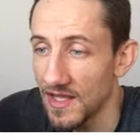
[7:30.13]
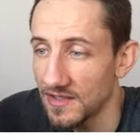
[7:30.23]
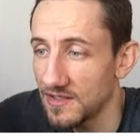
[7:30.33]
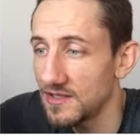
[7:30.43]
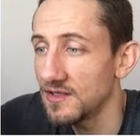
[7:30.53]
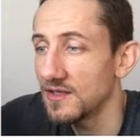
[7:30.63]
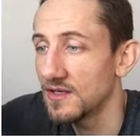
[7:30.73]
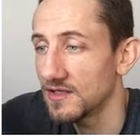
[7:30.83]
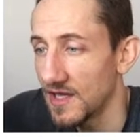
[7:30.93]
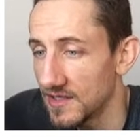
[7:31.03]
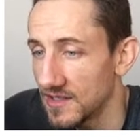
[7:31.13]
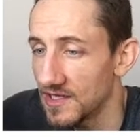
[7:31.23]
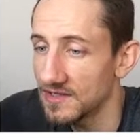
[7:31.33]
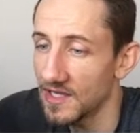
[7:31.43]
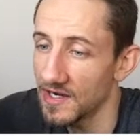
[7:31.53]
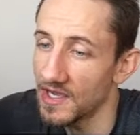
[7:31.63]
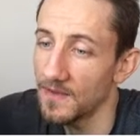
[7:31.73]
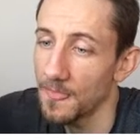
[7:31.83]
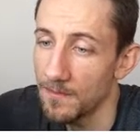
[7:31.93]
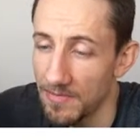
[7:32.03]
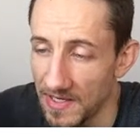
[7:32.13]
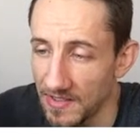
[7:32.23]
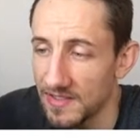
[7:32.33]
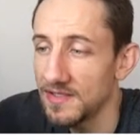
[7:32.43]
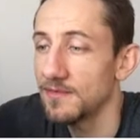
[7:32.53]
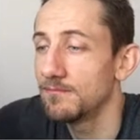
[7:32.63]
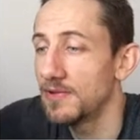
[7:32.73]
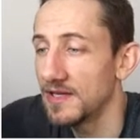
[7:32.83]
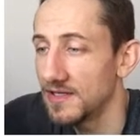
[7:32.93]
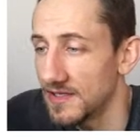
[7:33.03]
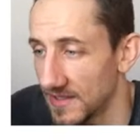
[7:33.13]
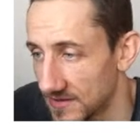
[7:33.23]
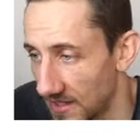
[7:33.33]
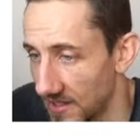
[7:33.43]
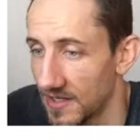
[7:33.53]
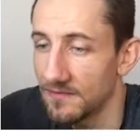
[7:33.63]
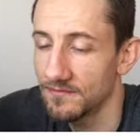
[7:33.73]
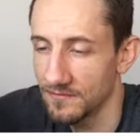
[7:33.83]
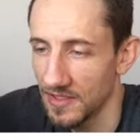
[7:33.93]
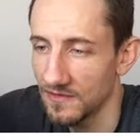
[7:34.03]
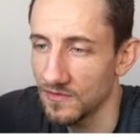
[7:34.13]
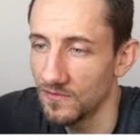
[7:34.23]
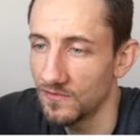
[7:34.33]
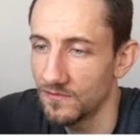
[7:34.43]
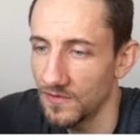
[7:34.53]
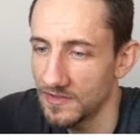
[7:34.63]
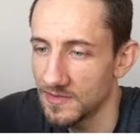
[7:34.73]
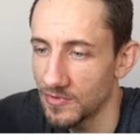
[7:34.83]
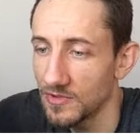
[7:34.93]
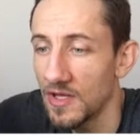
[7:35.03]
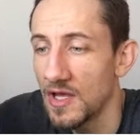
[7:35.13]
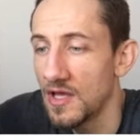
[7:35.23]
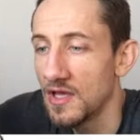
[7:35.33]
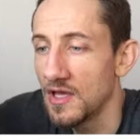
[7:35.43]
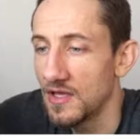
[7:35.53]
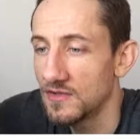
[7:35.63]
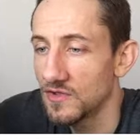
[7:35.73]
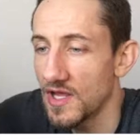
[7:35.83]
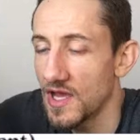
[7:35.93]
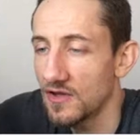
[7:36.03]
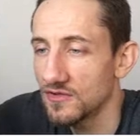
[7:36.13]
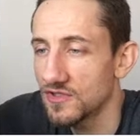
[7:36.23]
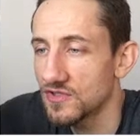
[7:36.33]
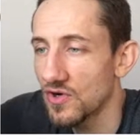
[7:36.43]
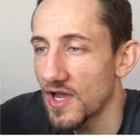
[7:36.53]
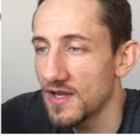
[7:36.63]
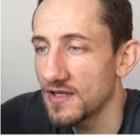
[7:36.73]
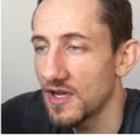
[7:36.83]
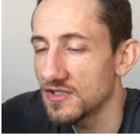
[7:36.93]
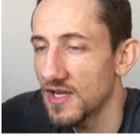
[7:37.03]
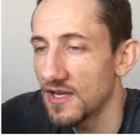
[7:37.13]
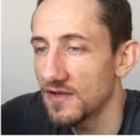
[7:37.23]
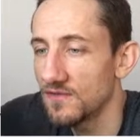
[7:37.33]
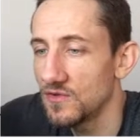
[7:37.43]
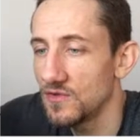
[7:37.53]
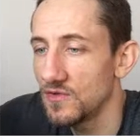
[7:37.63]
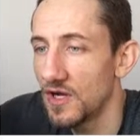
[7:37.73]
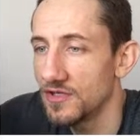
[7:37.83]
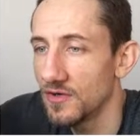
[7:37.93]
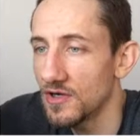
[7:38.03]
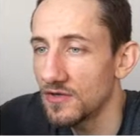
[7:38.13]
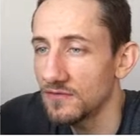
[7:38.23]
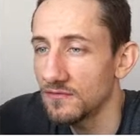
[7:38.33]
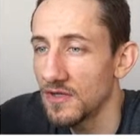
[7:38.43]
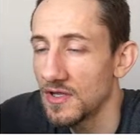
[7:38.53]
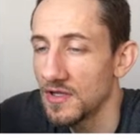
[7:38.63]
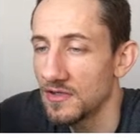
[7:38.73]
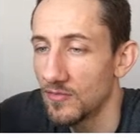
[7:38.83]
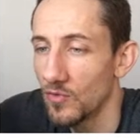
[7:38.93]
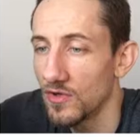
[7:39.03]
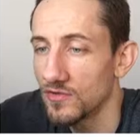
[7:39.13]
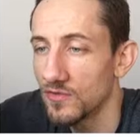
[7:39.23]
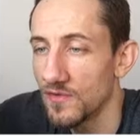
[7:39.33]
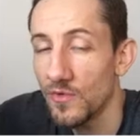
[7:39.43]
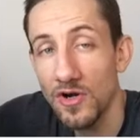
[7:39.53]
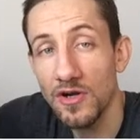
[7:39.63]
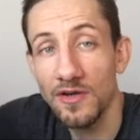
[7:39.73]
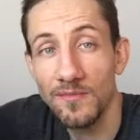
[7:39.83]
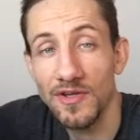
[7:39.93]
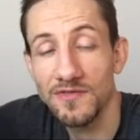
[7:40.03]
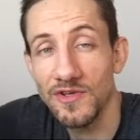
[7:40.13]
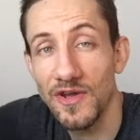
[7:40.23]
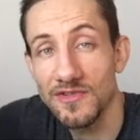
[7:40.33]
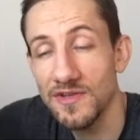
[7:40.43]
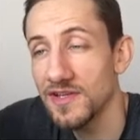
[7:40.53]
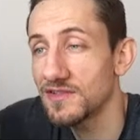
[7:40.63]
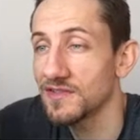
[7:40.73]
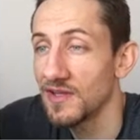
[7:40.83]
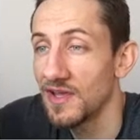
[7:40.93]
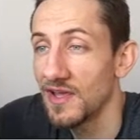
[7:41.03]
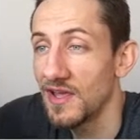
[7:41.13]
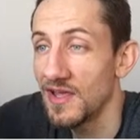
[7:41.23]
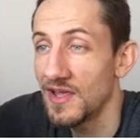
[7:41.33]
Genki, genki dattara. Benli, benli dattara. Okay, so very simple. So now just try conjugating a few on your own. Number 1, 2, 3, and 4. Pause the video, answer these.